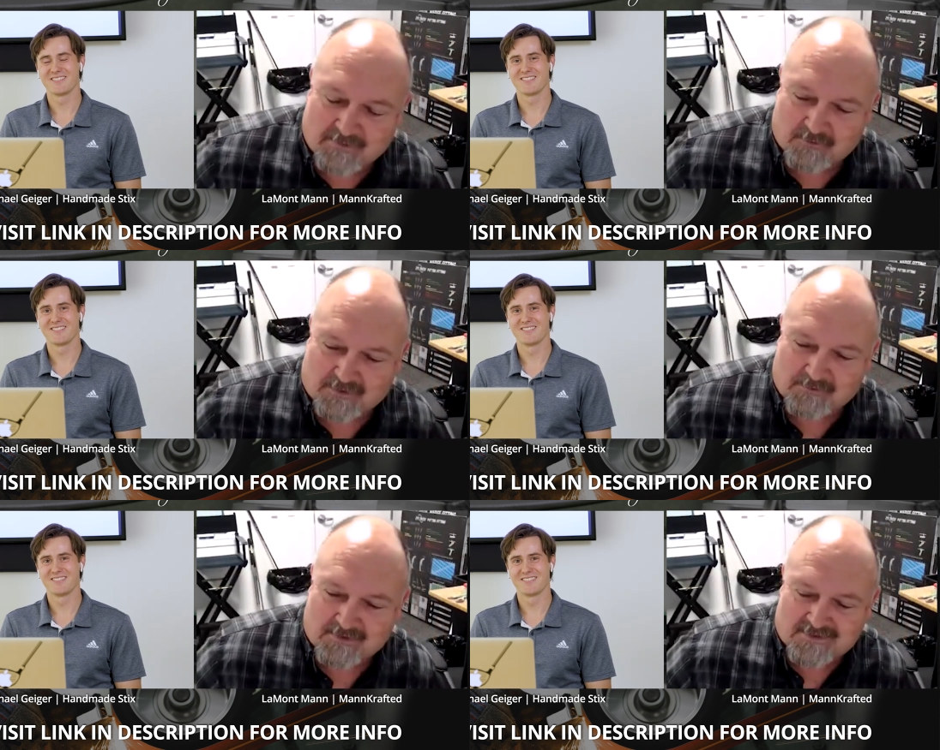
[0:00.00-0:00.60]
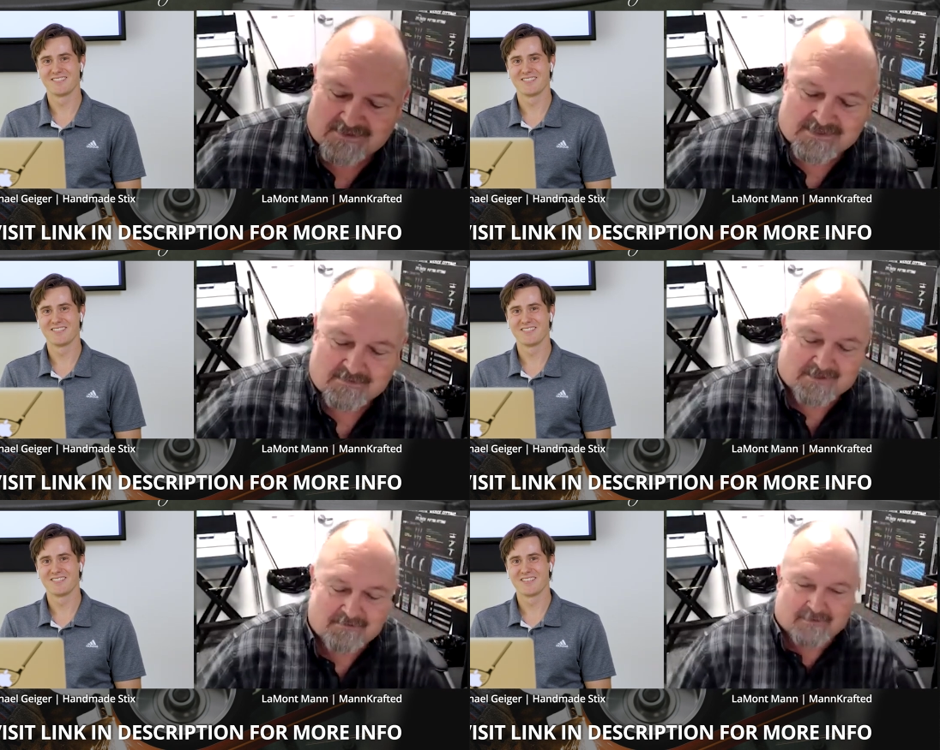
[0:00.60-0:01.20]
Speaker 1: really wants to see
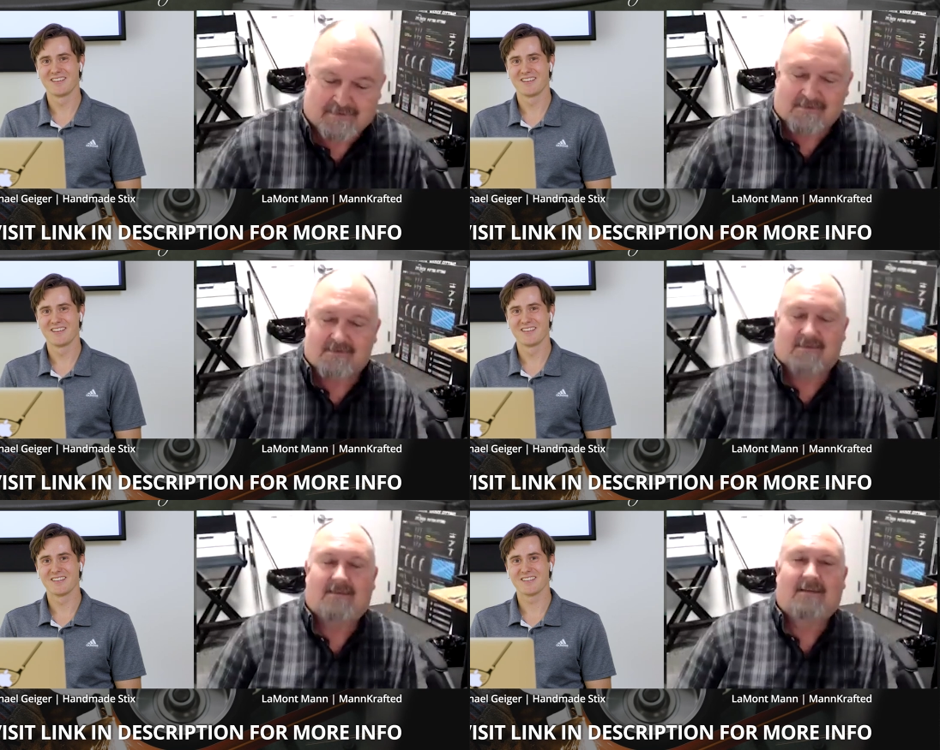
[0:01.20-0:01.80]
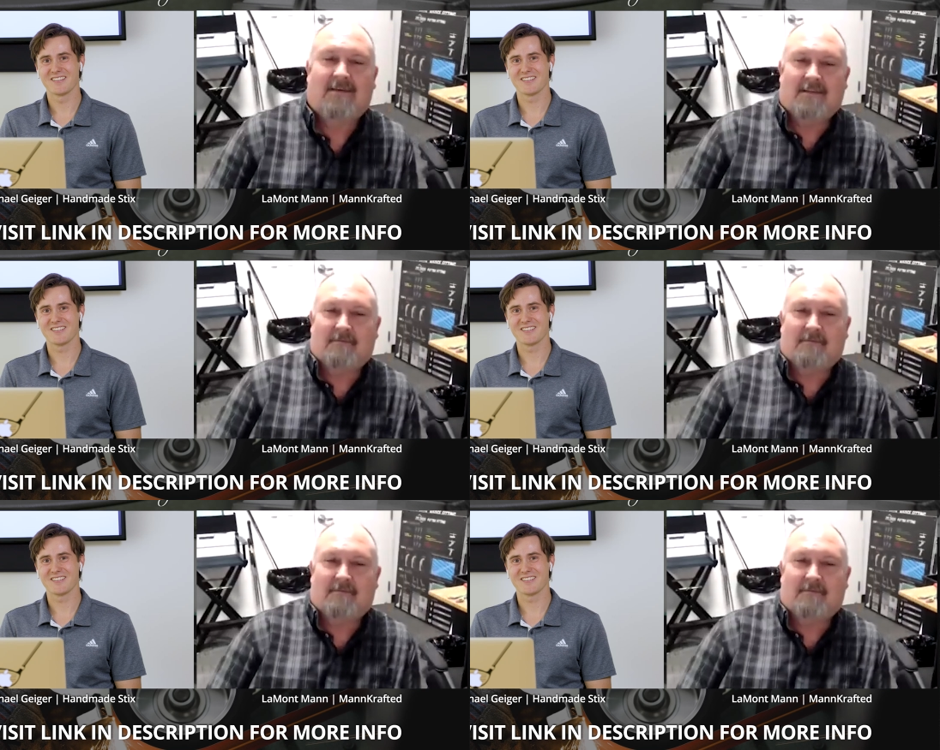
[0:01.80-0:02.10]
my face. The